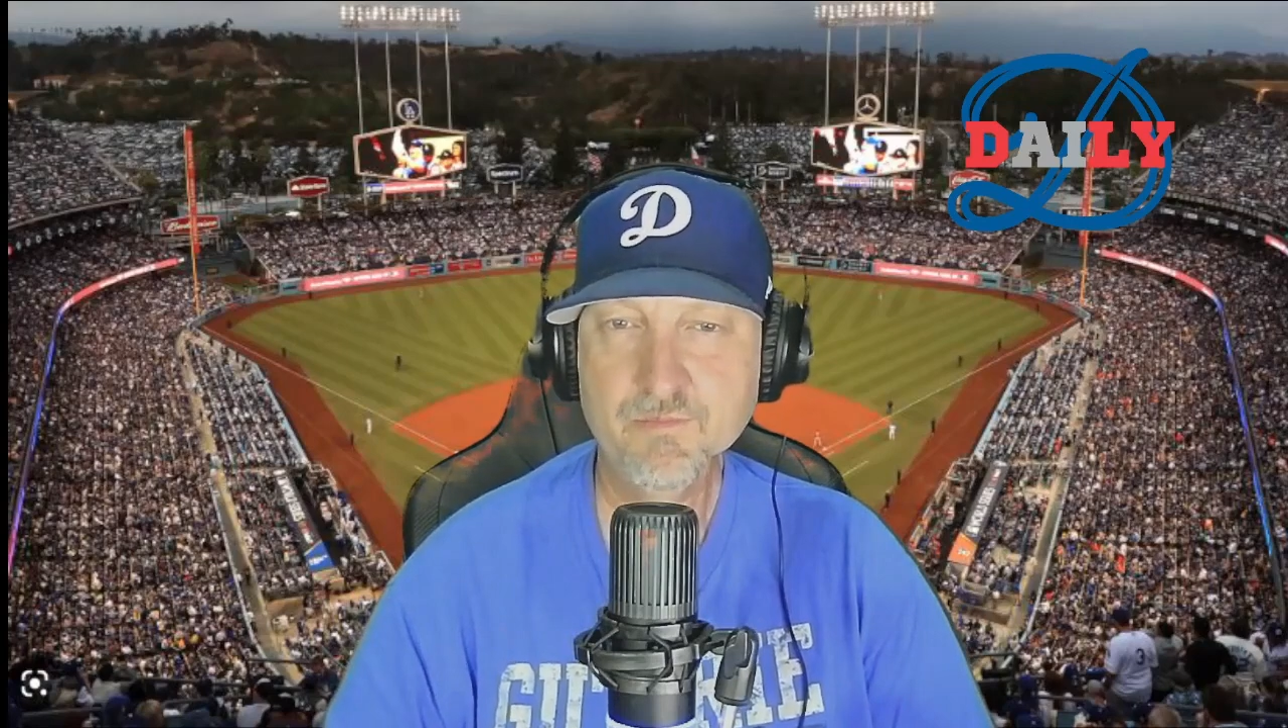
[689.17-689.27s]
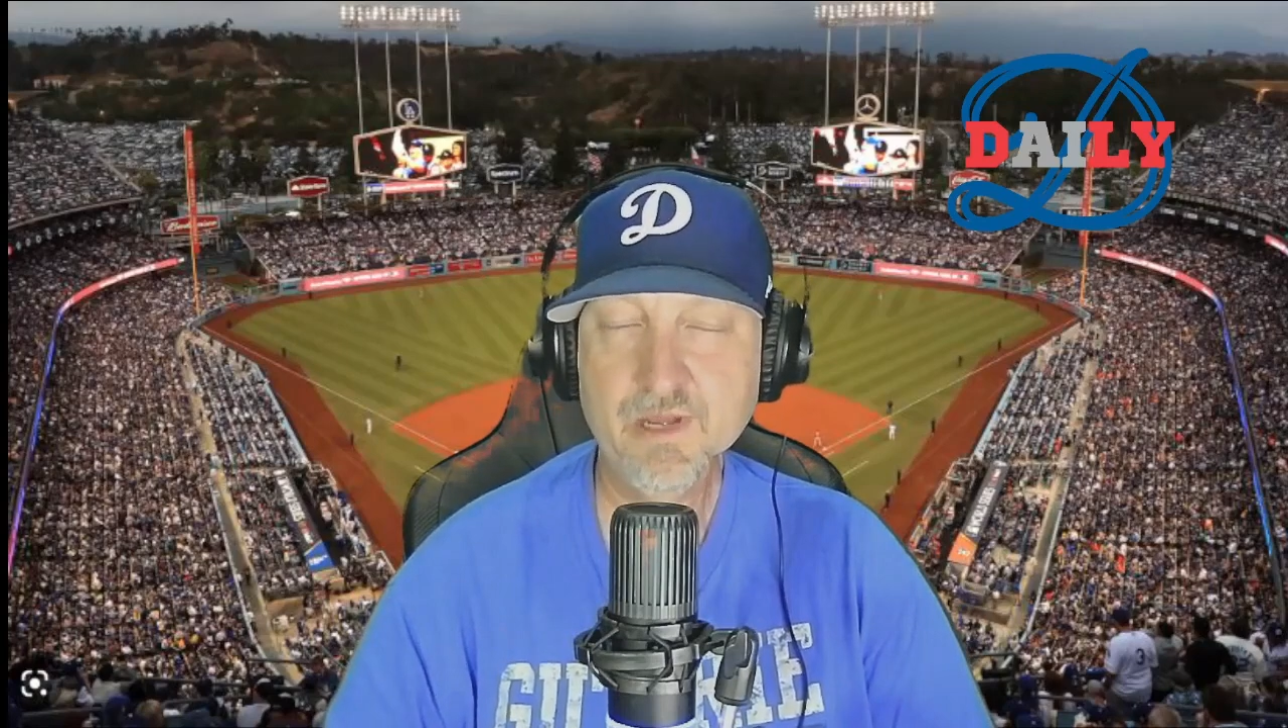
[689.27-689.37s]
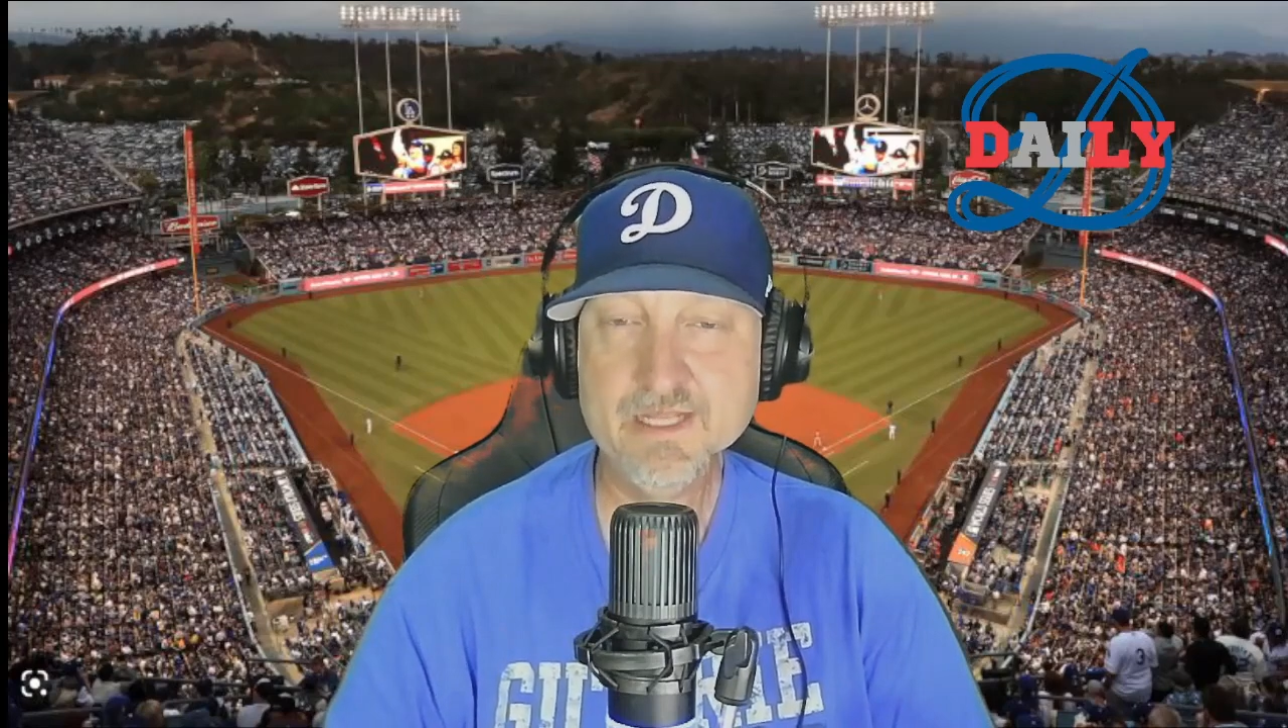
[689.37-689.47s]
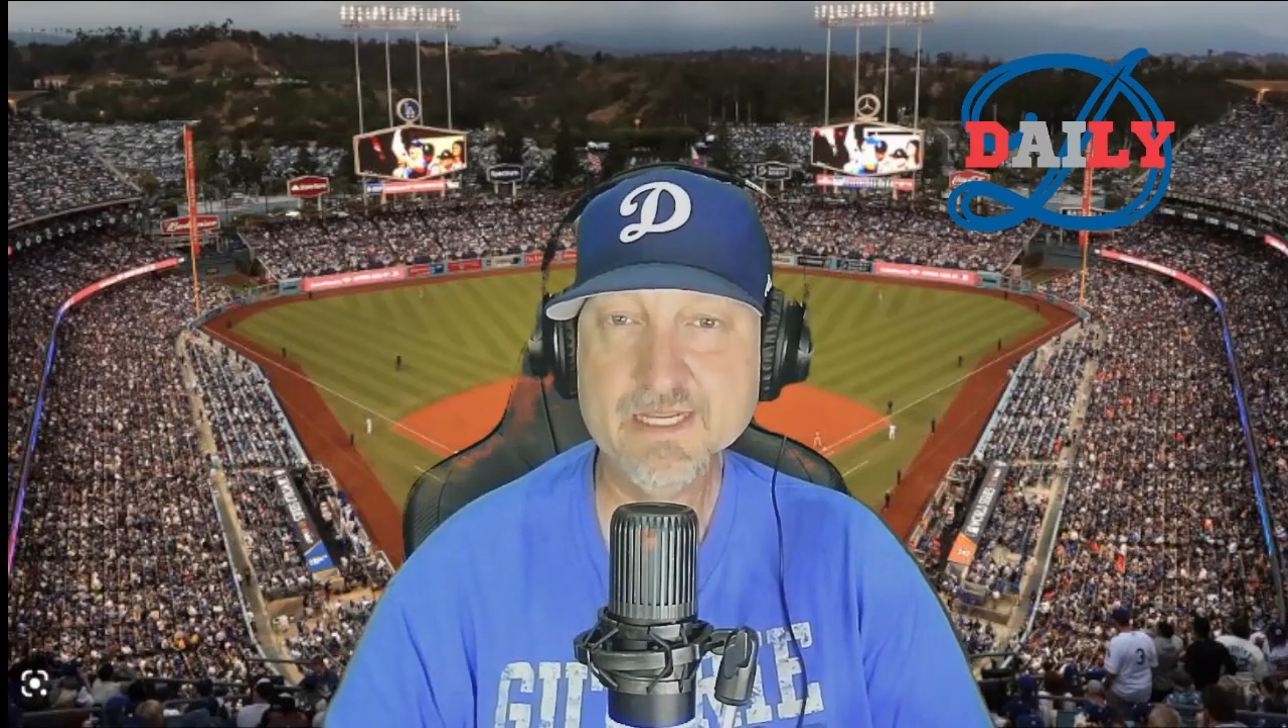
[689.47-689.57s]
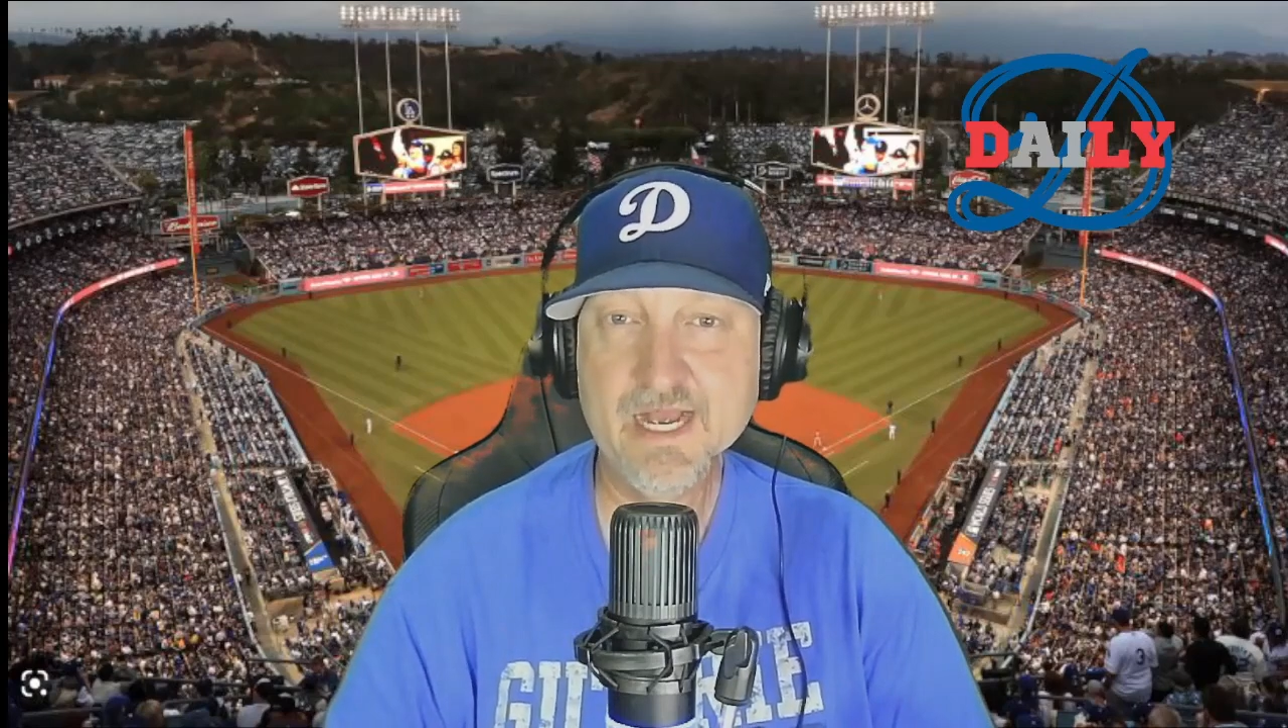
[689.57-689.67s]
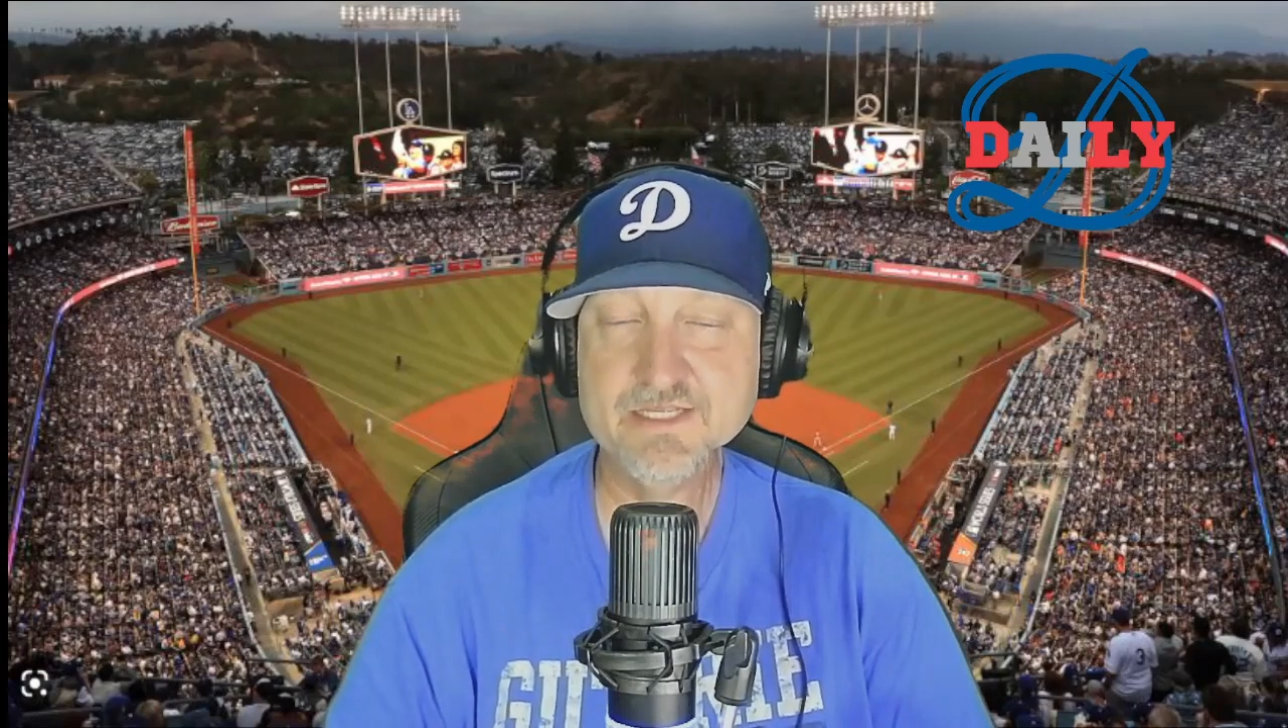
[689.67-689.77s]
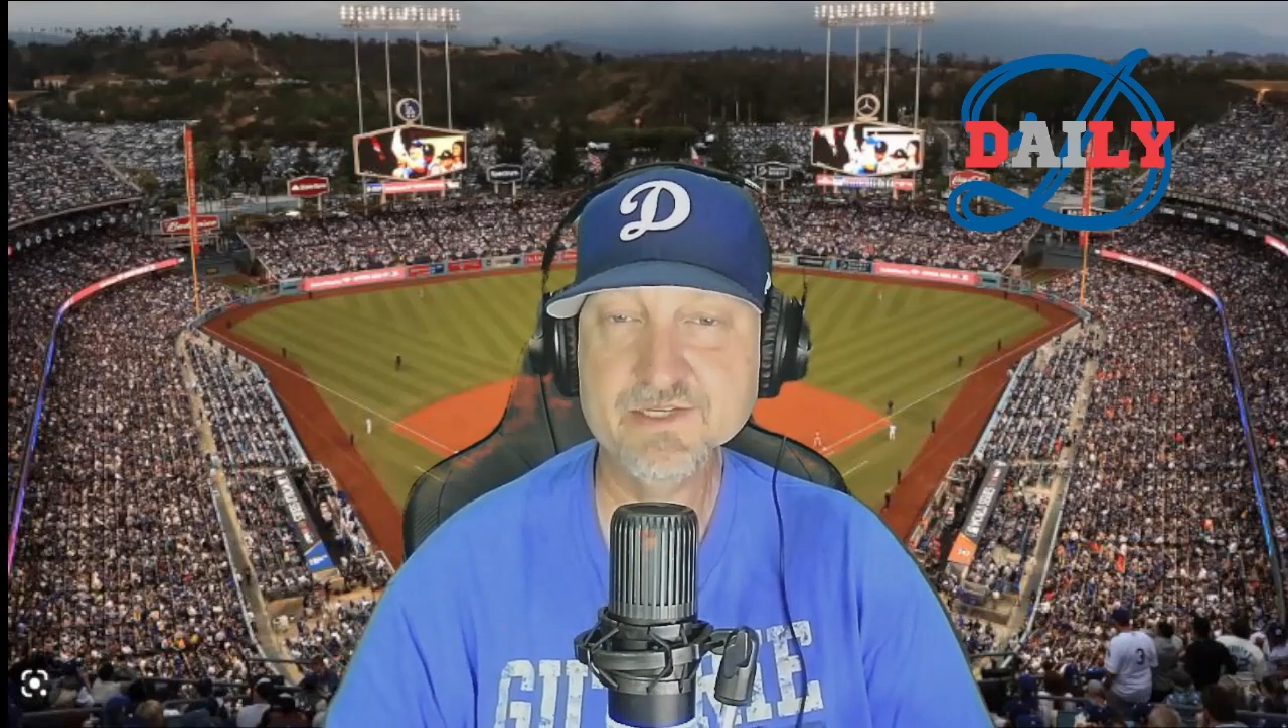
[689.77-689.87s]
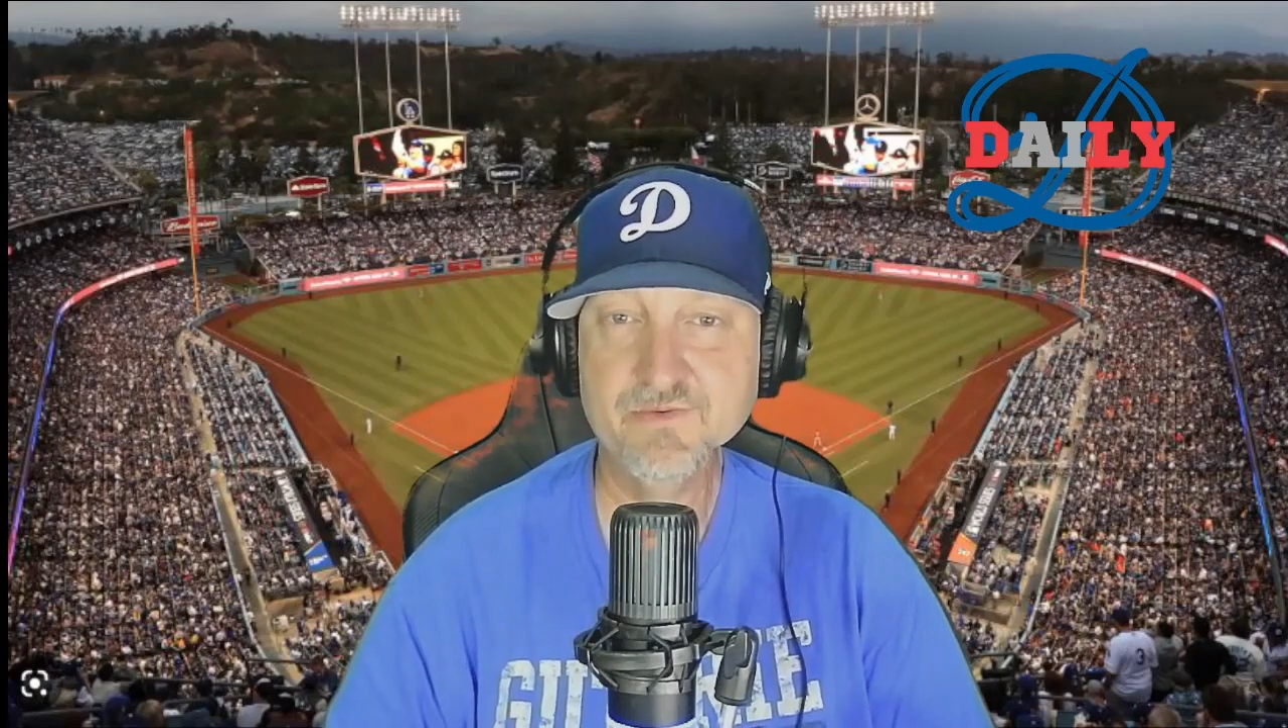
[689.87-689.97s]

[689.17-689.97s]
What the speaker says: podcasts